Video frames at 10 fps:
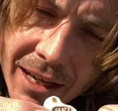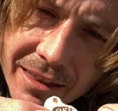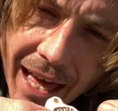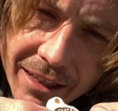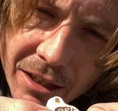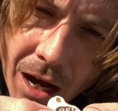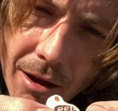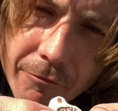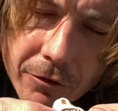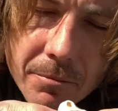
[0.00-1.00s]
that
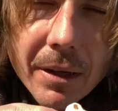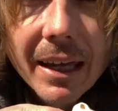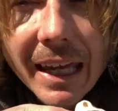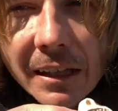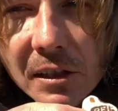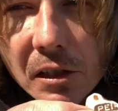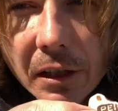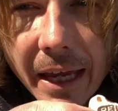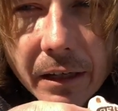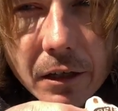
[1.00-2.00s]
come from
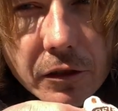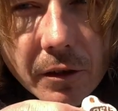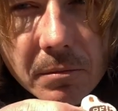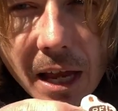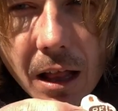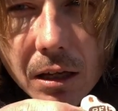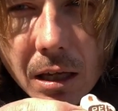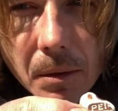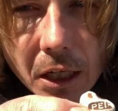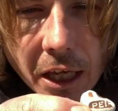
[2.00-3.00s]
insulators from
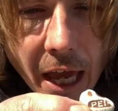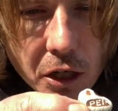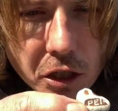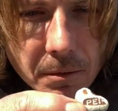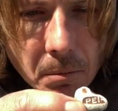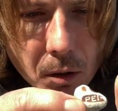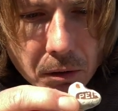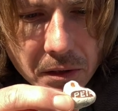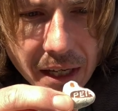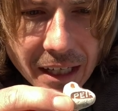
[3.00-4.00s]
telecommunication
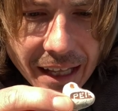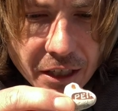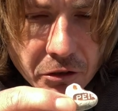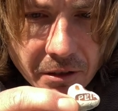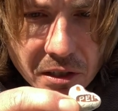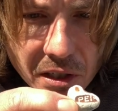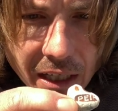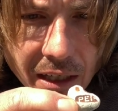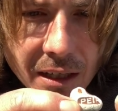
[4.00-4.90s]
poles and electricity.